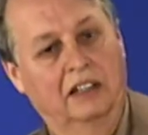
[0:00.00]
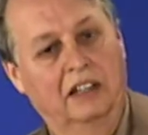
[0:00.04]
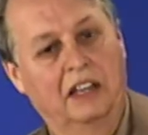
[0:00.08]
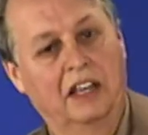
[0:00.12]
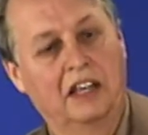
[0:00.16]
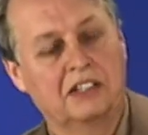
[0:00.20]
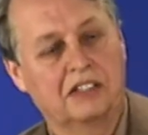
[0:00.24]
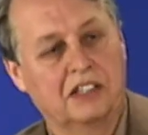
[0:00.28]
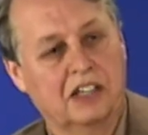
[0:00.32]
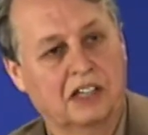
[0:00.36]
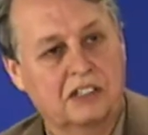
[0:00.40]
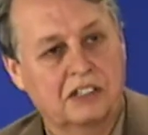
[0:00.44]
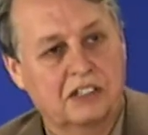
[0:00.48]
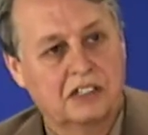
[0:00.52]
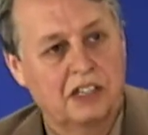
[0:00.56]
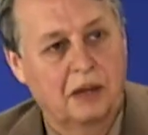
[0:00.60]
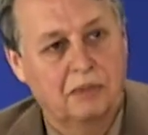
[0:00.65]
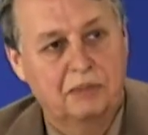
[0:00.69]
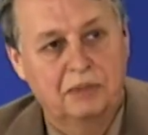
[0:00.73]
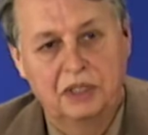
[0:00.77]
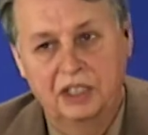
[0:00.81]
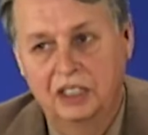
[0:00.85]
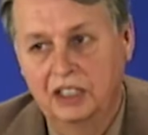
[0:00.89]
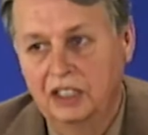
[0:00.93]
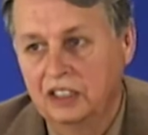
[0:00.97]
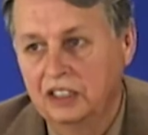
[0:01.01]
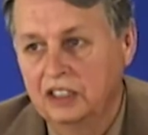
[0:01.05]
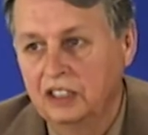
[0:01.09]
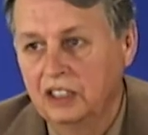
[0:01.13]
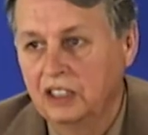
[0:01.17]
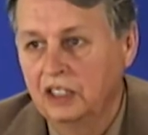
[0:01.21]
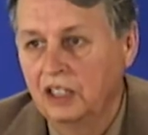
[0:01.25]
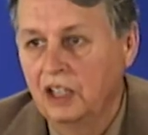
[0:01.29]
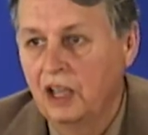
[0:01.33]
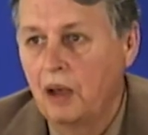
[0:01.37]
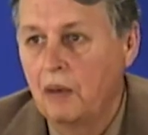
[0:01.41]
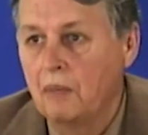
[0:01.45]
is accepted
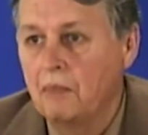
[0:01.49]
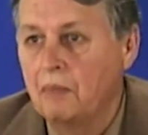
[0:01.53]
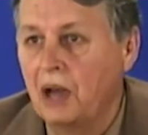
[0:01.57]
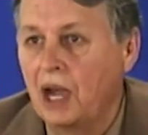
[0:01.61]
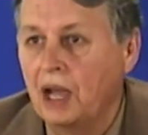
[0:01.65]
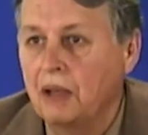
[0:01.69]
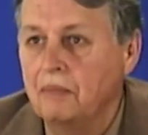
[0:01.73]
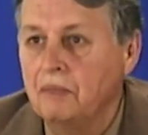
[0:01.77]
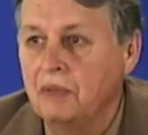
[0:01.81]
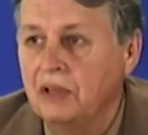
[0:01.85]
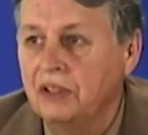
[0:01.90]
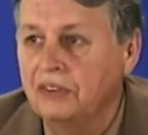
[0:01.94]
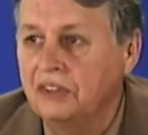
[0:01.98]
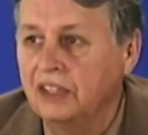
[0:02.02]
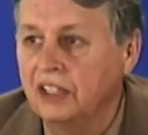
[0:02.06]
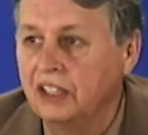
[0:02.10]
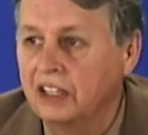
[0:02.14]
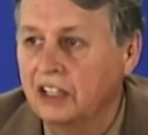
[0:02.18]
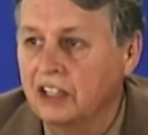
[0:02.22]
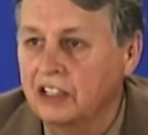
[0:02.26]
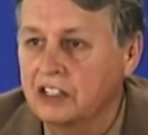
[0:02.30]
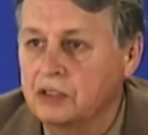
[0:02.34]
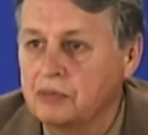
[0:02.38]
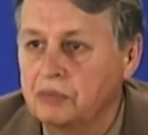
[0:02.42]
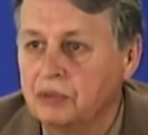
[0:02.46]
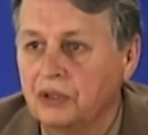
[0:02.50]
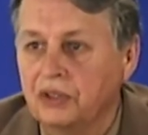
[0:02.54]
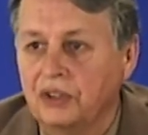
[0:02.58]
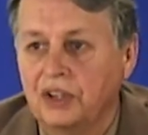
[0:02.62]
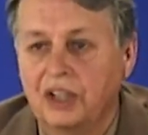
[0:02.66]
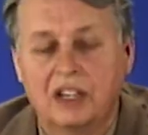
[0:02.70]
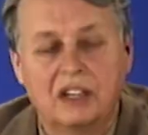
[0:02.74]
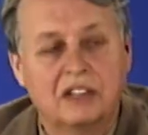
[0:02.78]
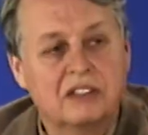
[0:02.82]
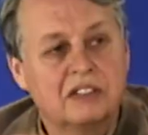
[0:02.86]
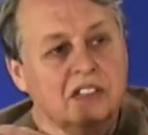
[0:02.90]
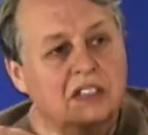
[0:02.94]
by mythic
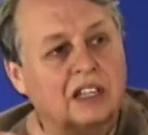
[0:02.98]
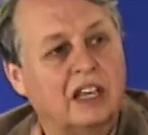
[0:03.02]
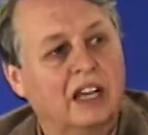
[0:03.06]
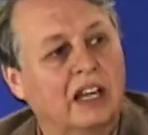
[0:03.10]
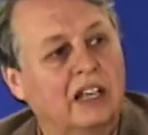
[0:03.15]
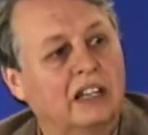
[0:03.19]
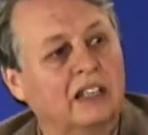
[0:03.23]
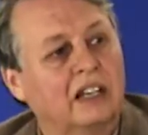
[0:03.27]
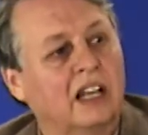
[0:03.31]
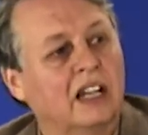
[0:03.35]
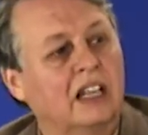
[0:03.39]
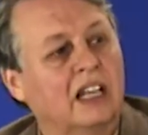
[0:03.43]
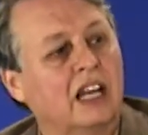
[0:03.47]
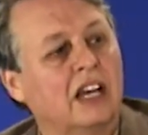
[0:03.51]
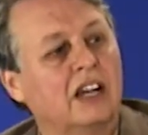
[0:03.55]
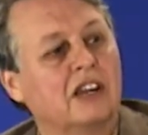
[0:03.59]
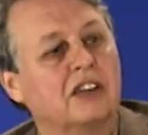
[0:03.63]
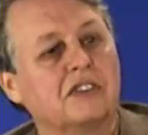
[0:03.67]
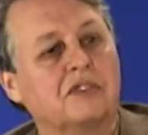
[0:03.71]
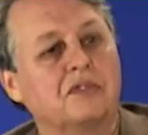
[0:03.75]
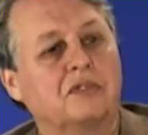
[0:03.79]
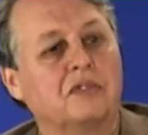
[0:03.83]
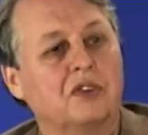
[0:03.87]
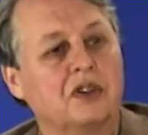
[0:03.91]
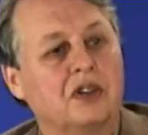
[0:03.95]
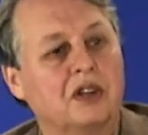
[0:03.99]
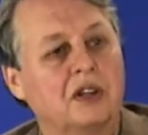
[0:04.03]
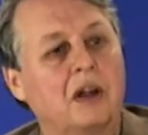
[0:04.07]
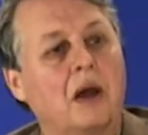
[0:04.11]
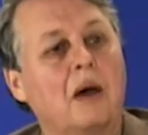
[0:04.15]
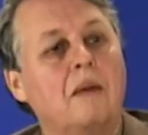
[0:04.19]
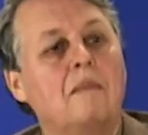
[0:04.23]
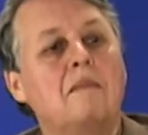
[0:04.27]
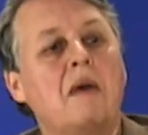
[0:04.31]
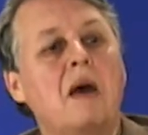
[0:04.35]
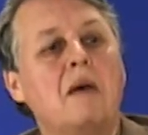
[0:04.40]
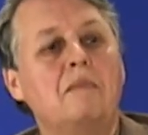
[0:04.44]
experience and allows for
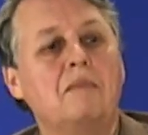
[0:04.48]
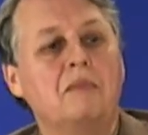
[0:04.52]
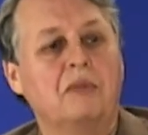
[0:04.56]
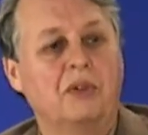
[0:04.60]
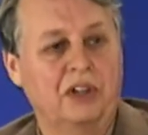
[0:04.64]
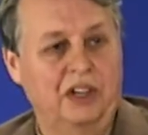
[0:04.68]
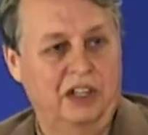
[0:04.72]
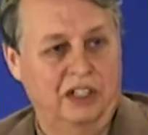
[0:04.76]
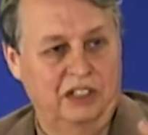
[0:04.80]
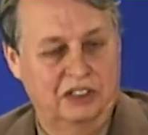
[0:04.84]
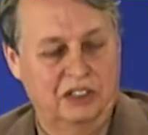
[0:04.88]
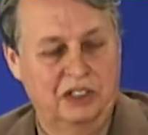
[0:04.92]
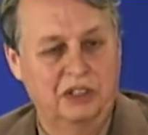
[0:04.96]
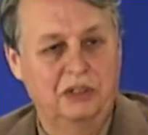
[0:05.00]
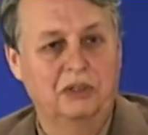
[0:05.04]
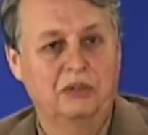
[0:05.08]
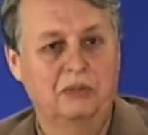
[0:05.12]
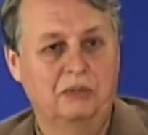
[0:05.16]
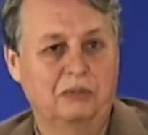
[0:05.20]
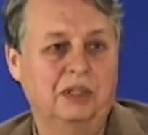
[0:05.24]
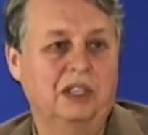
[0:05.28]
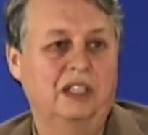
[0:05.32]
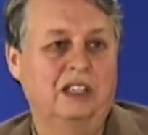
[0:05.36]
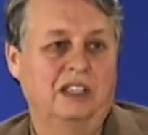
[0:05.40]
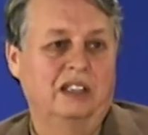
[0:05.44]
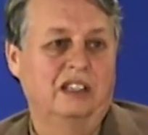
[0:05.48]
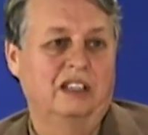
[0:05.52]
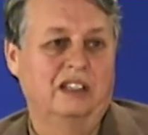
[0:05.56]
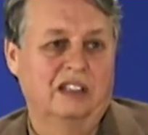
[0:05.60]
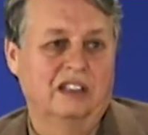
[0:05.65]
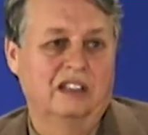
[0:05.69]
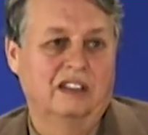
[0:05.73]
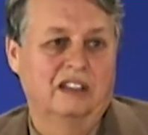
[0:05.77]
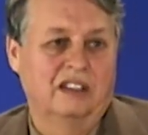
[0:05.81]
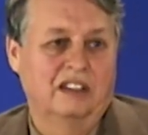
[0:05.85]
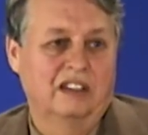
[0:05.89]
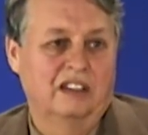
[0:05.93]
memory to be
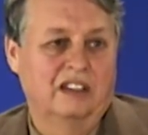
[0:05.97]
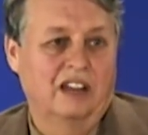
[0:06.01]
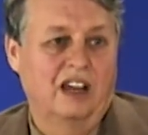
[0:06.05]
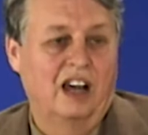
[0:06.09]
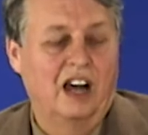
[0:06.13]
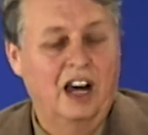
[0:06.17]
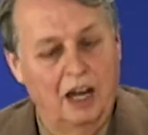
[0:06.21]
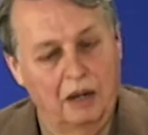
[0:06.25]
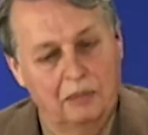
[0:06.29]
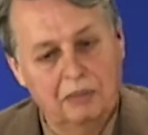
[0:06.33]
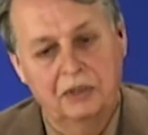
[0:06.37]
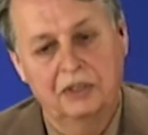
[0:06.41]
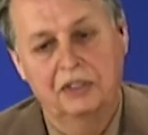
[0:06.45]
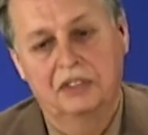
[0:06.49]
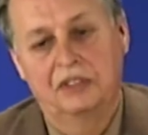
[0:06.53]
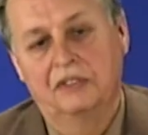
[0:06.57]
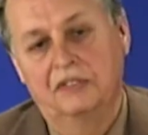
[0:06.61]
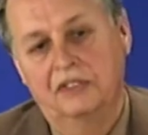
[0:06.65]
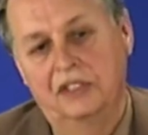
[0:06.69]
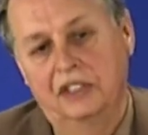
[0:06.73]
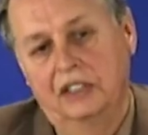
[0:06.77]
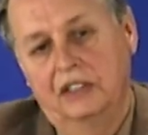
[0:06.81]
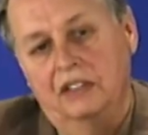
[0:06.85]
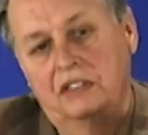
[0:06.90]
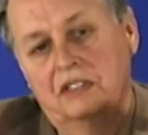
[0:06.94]
operative there.